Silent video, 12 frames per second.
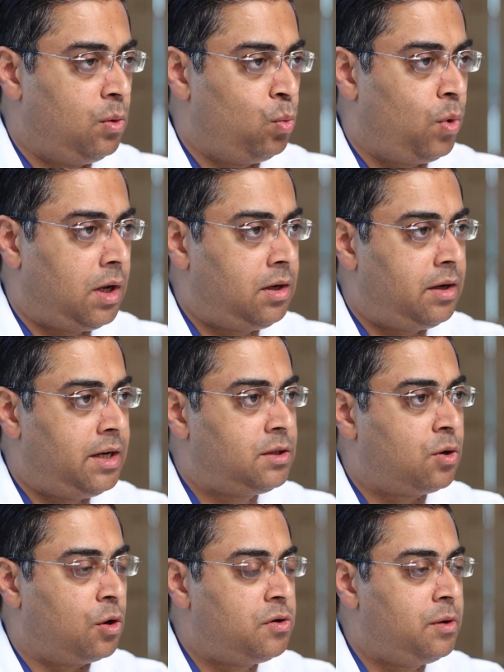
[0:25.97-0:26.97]
One,
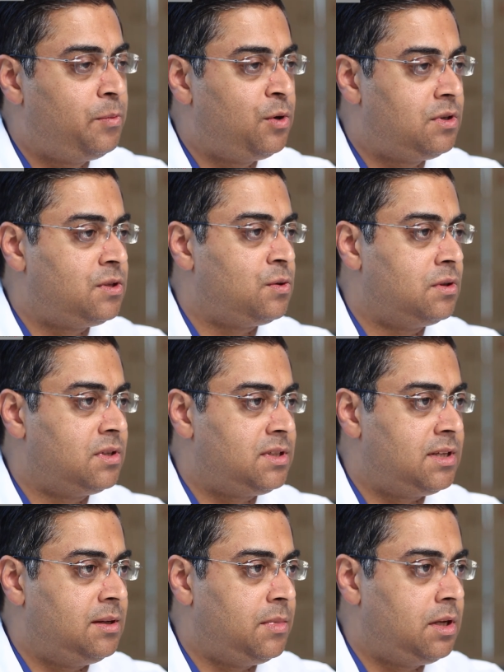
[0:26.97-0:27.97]
it contributes to the
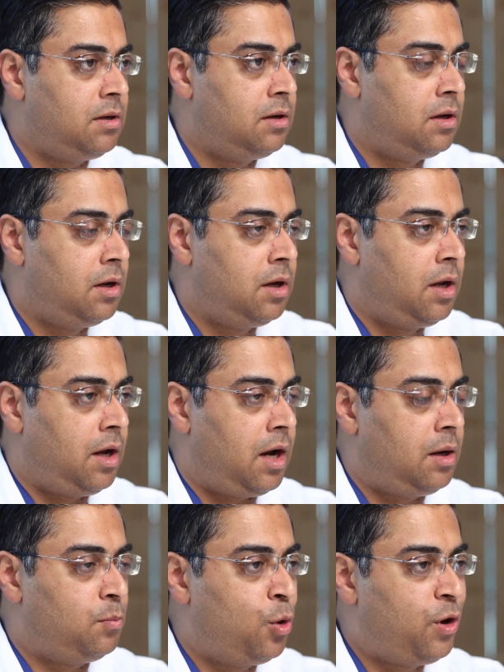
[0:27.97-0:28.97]
semen
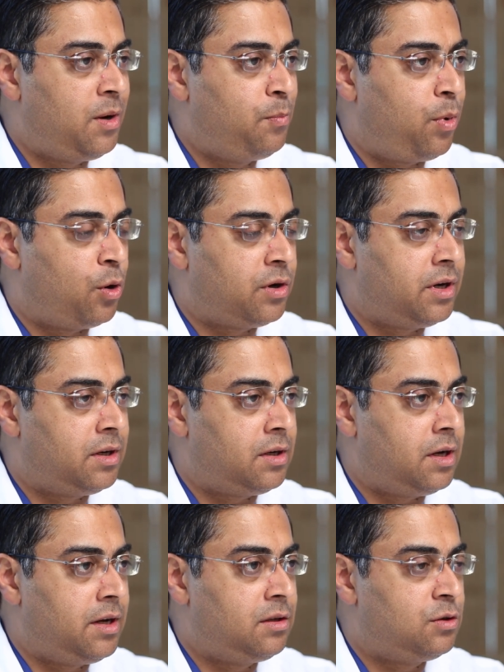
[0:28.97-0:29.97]
and more
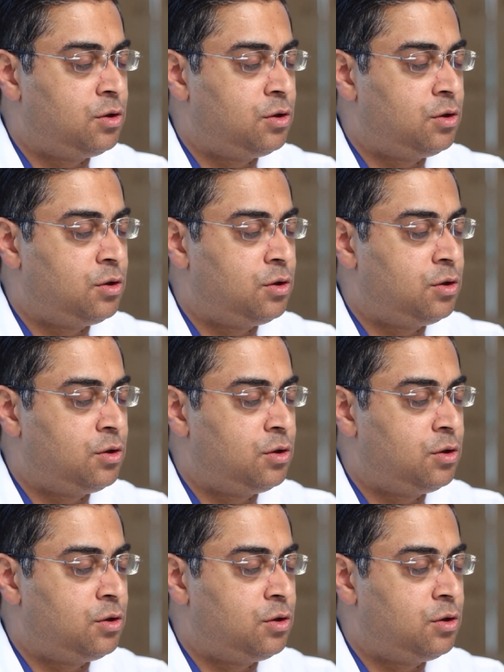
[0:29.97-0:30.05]
importantly